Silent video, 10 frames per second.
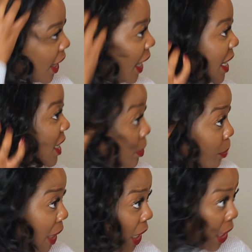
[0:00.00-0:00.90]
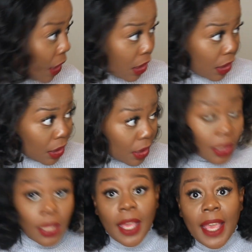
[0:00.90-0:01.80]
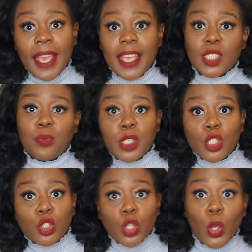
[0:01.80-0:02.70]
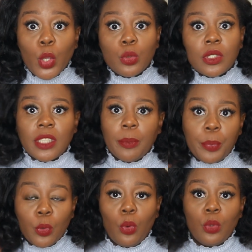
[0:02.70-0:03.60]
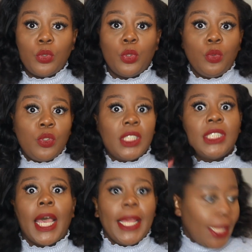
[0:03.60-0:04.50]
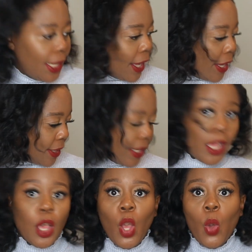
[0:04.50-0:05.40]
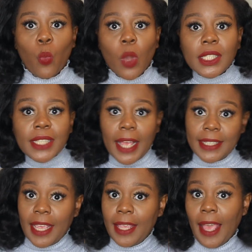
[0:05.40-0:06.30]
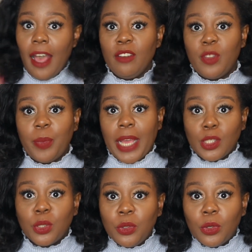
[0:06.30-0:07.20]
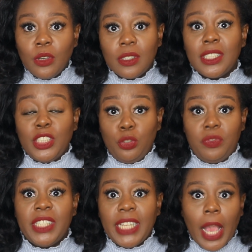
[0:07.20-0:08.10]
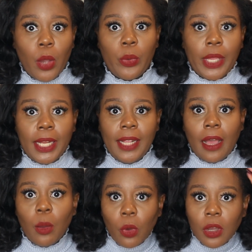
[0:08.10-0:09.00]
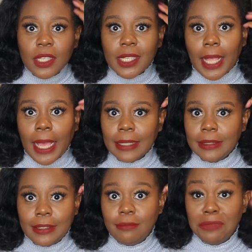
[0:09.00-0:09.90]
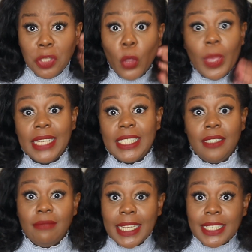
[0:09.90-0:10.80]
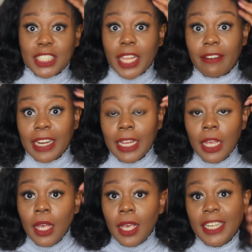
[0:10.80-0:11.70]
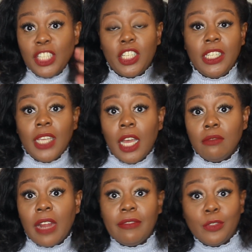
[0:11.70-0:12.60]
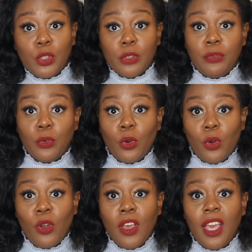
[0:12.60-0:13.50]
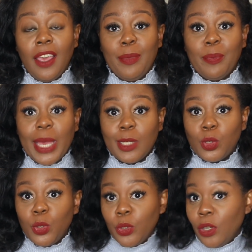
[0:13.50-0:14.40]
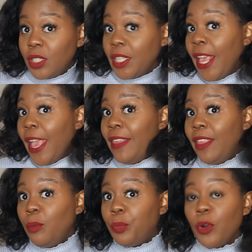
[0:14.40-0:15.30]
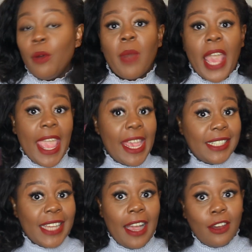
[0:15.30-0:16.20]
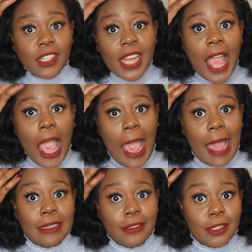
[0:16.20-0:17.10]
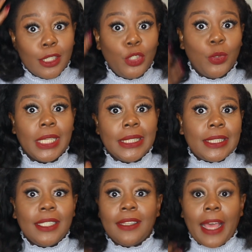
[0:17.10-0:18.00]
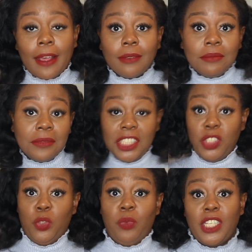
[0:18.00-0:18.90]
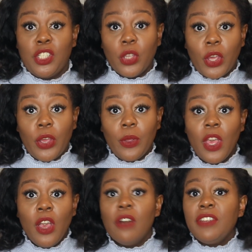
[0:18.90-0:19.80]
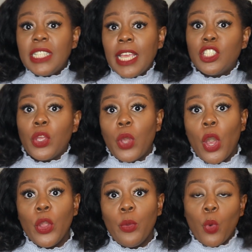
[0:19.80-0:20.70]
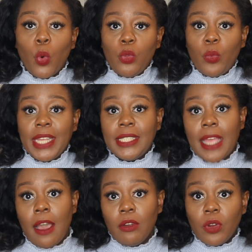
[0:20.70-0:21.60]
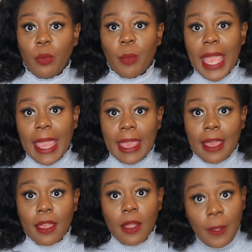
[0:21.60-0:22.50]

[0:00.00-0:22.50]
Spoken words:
it's been it's been so simple to style it, guys. Like, once I take it out of the Bantu knots, you've seen how quickly that was. Like, no edit necessary. I literally unraveled the 4 Bantu knots and then brought my hair down, and you can see that it's just ready to go. Obviously, I don't comb all the way down on my hair,